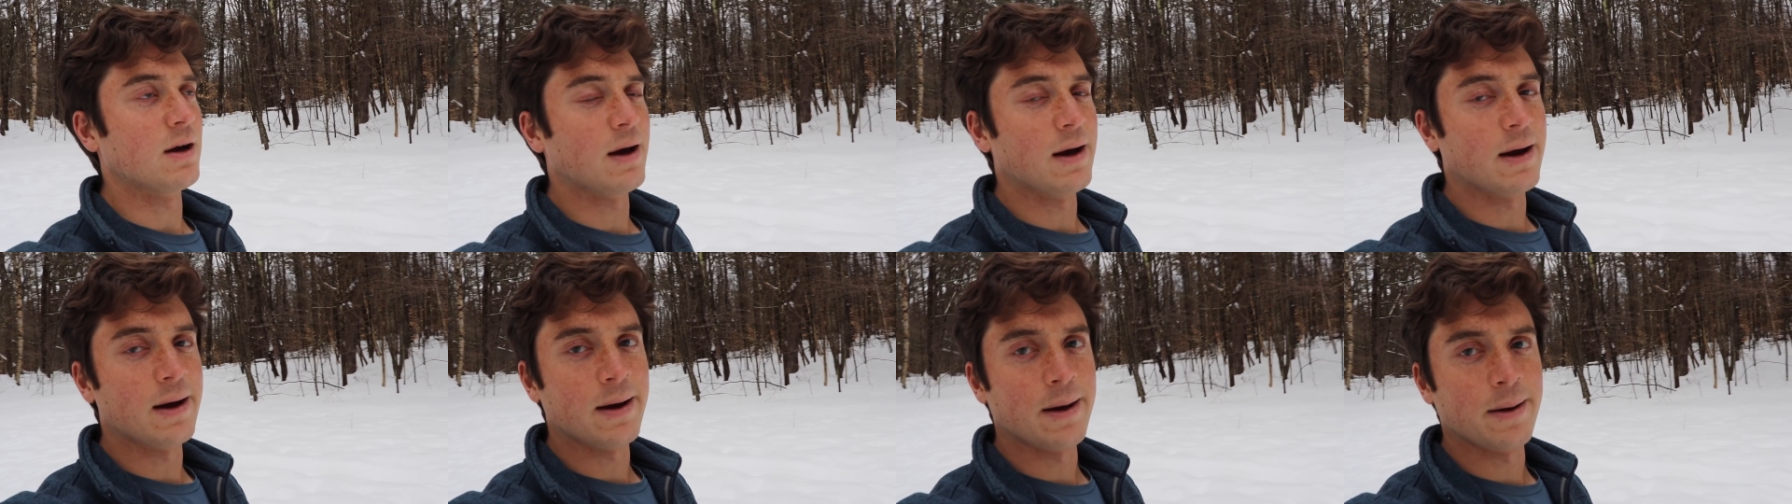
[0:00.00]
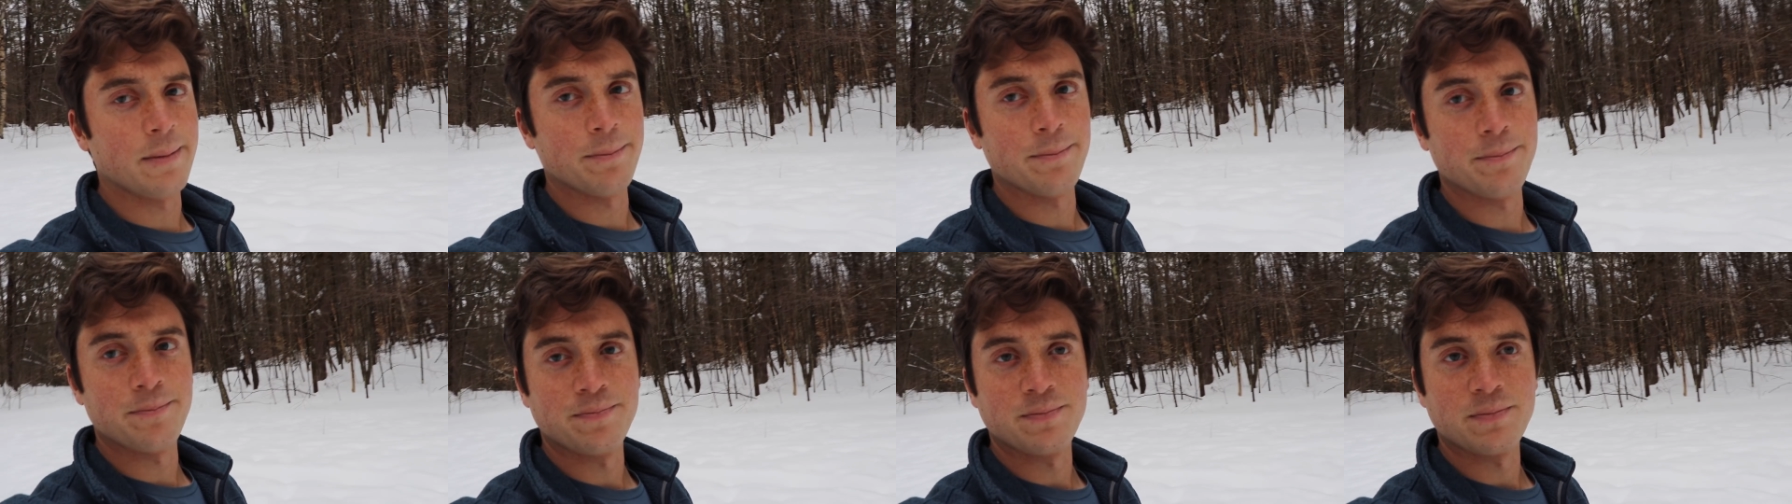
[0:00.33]

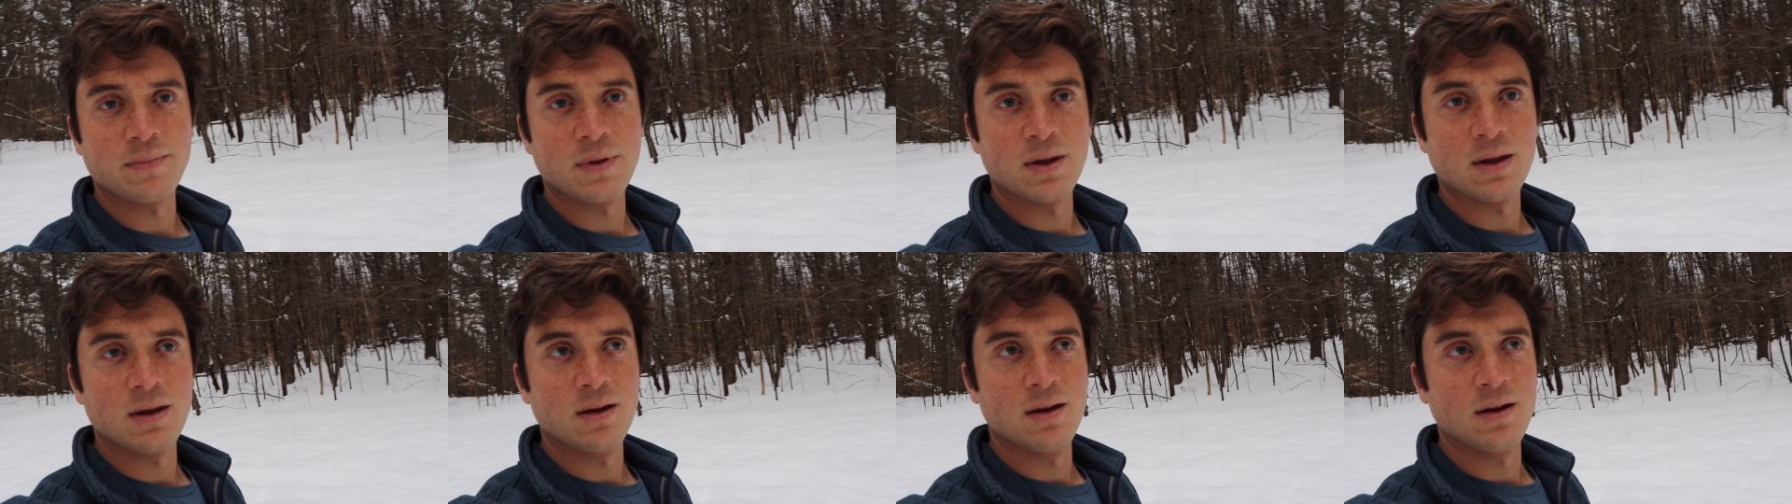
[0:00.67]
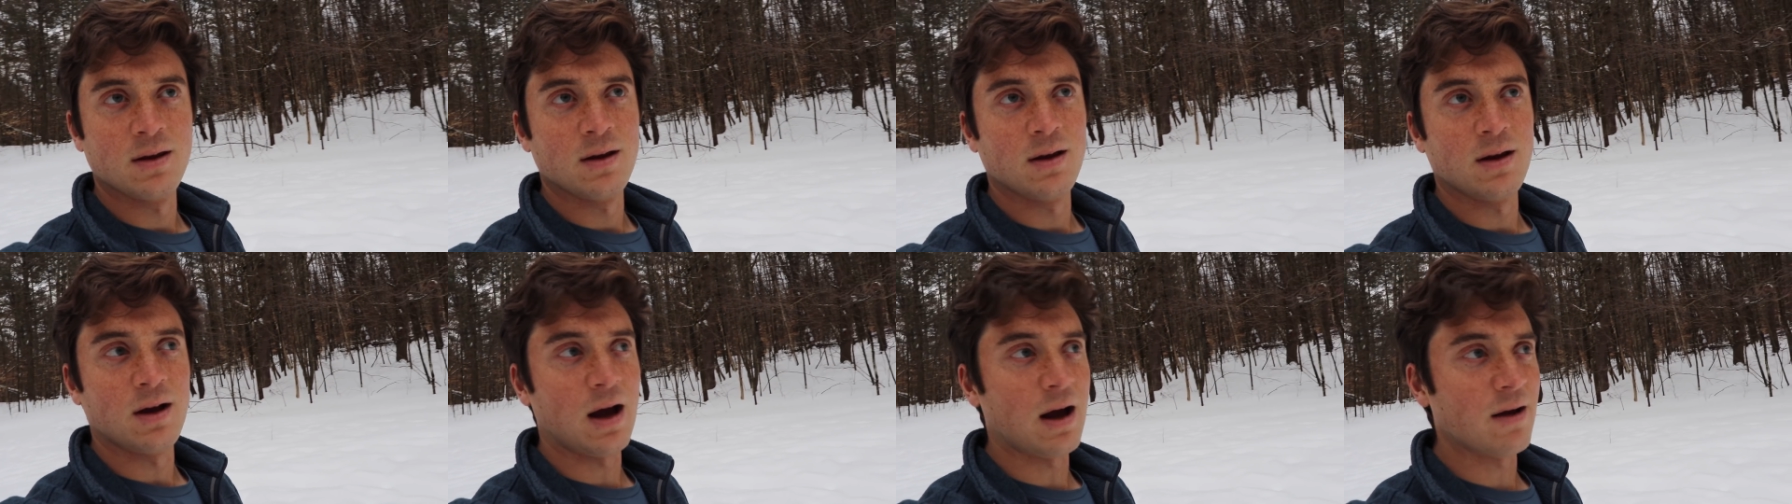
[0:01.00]

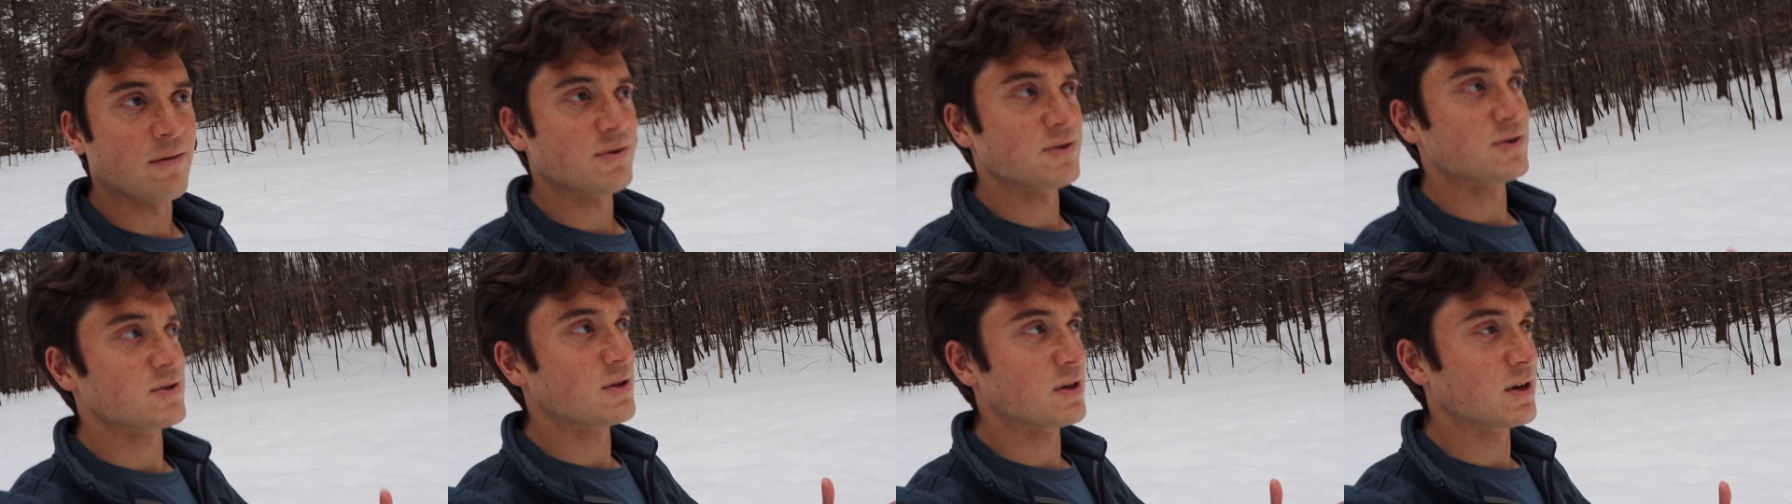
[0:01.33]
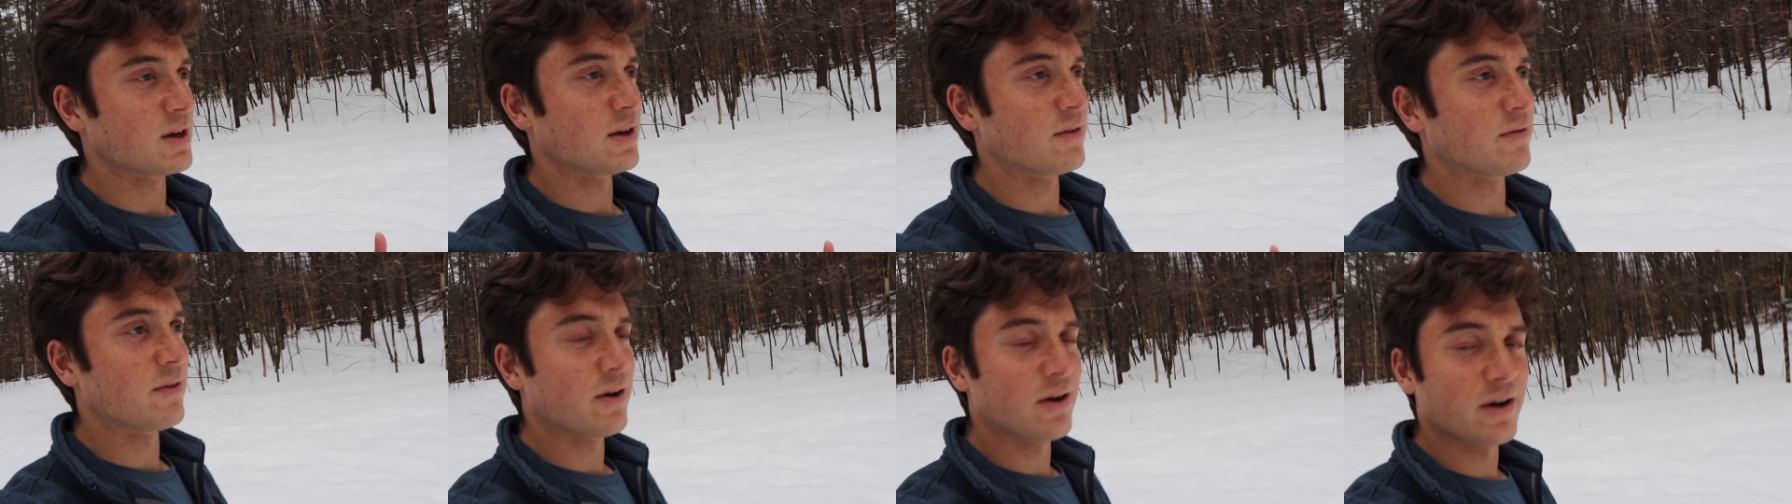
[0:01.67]

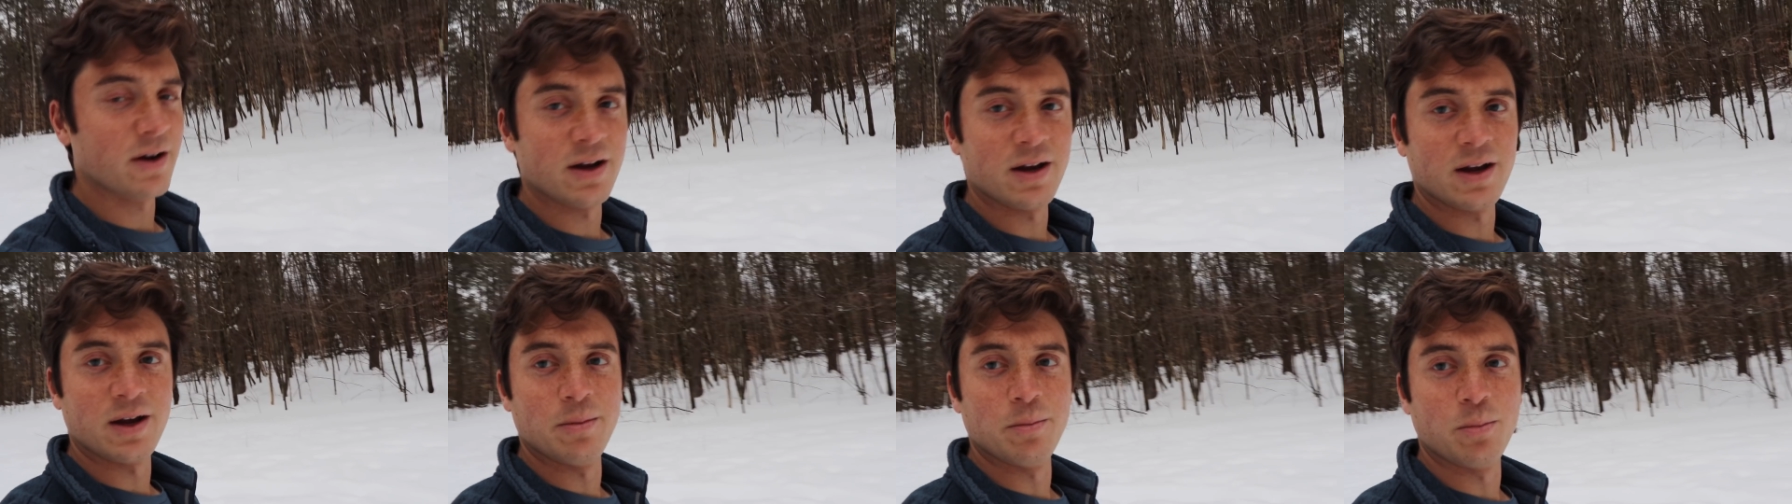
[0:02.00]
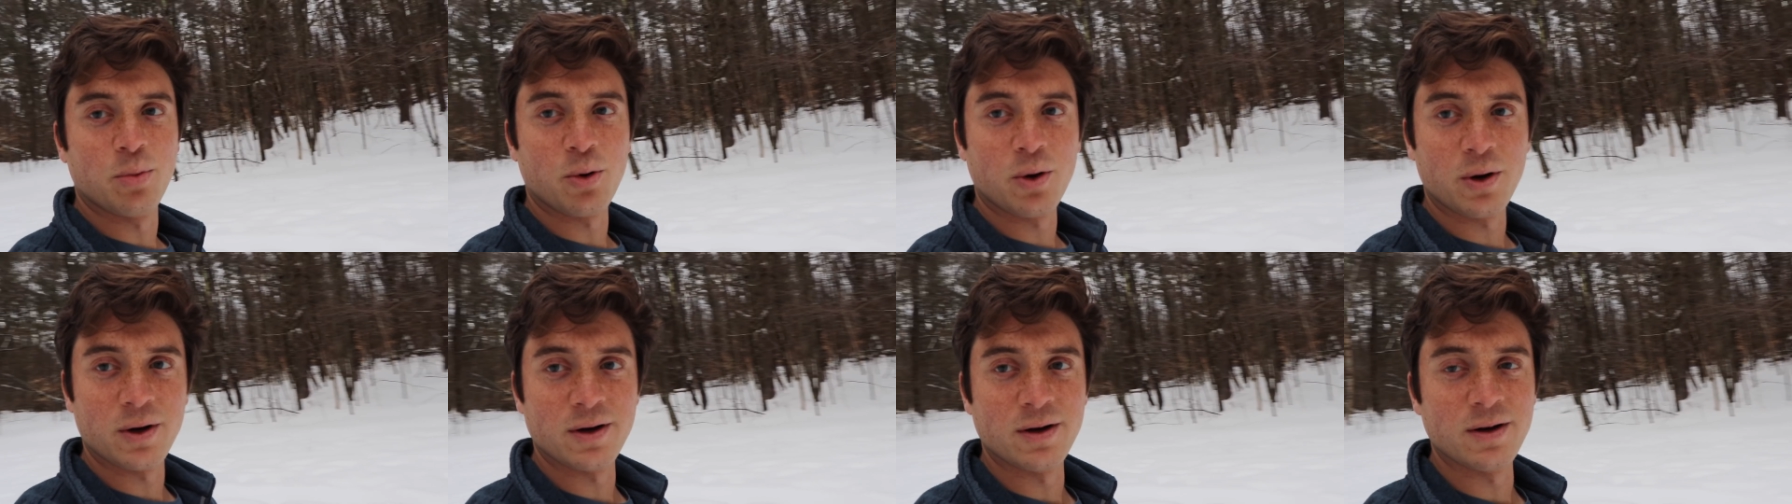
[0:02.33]
Obviously a very
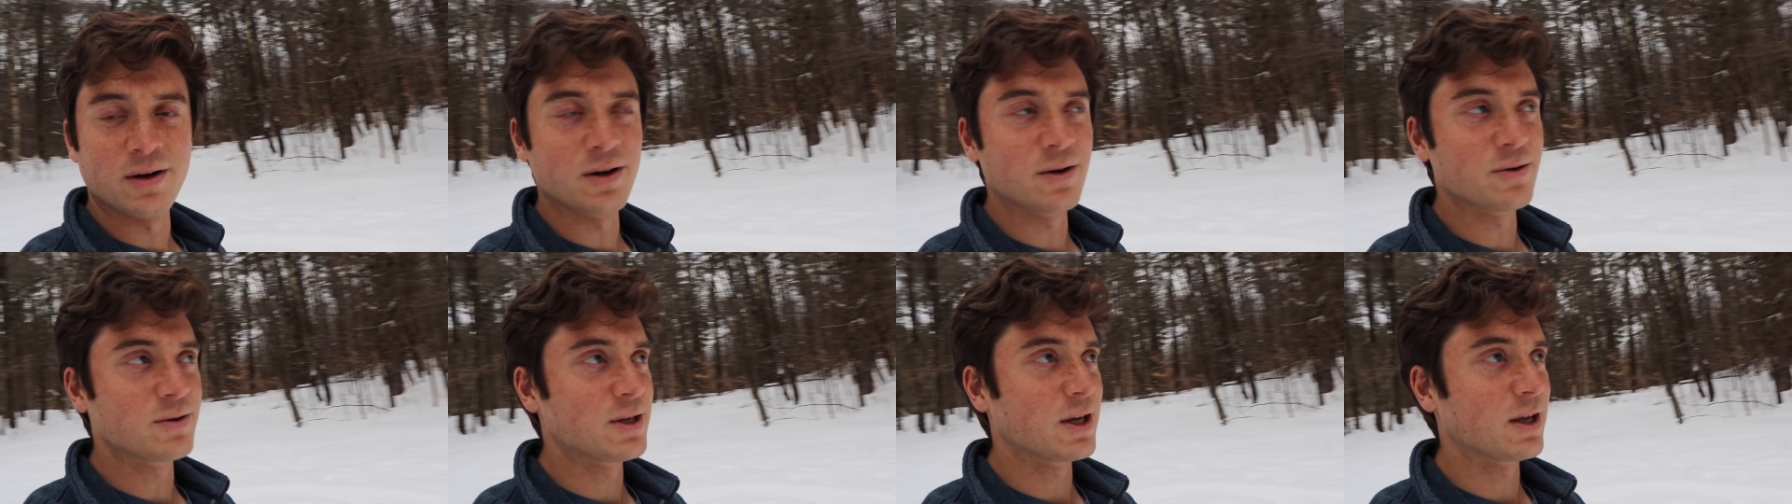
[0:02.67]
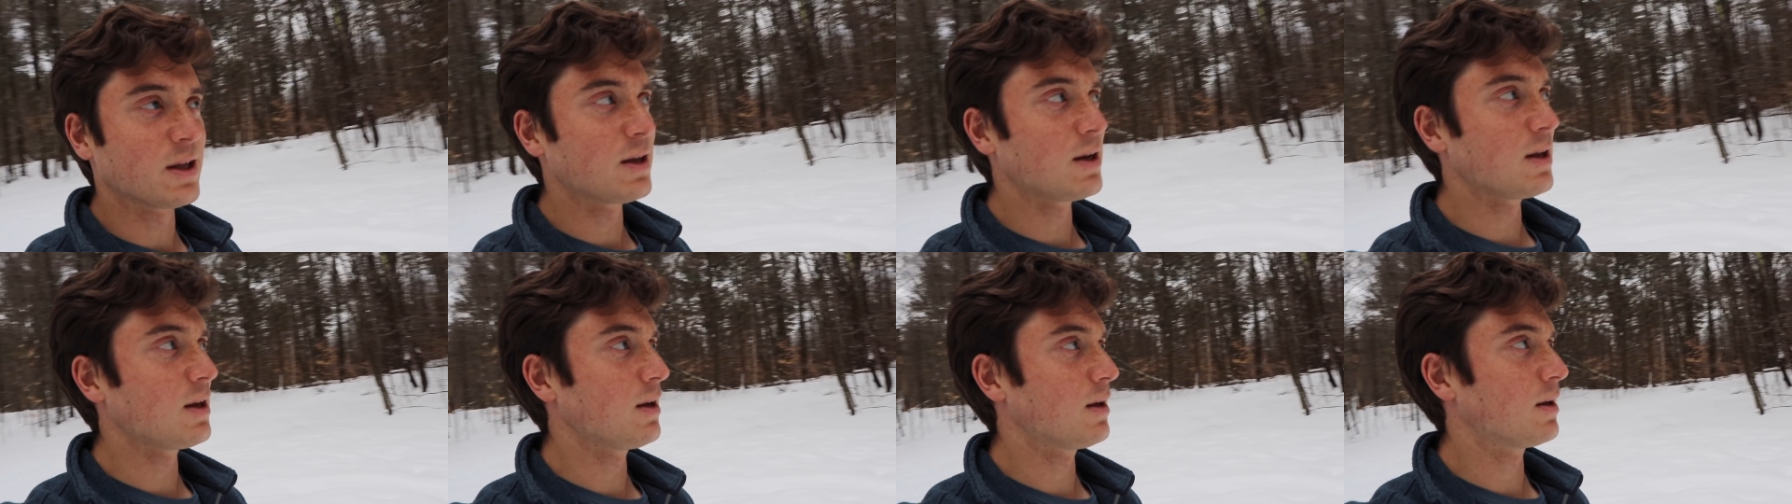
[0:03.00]
important
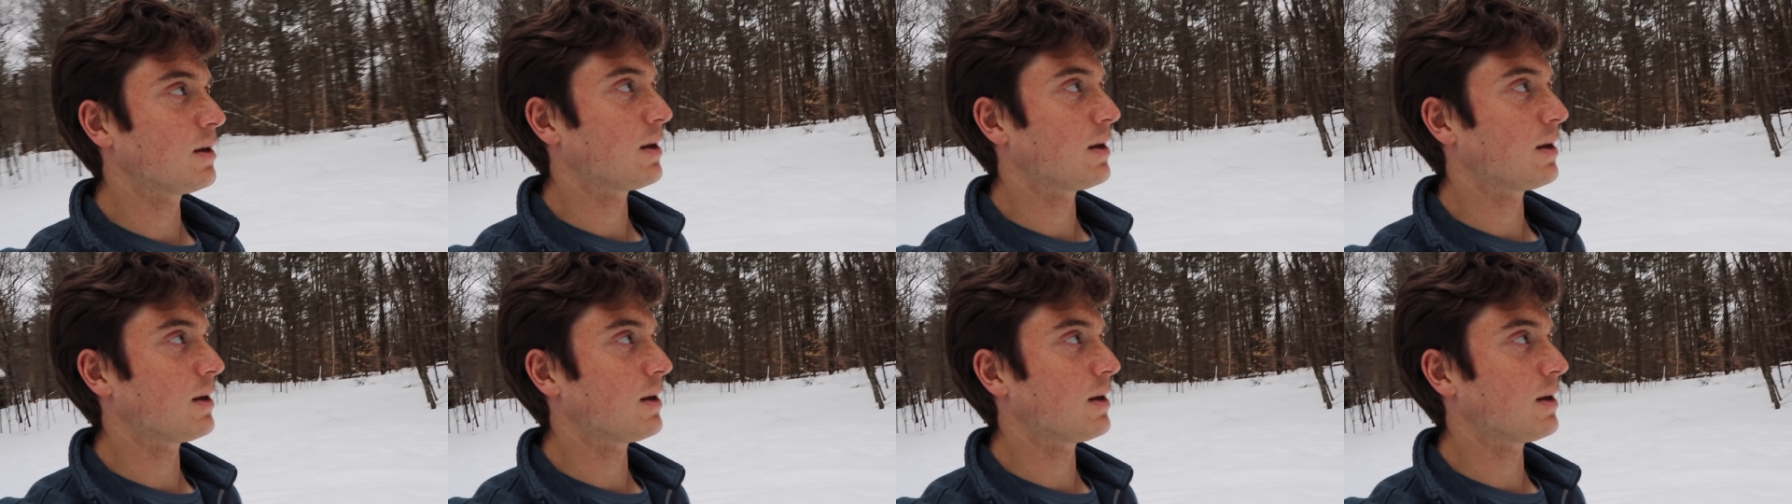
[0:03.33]
utility.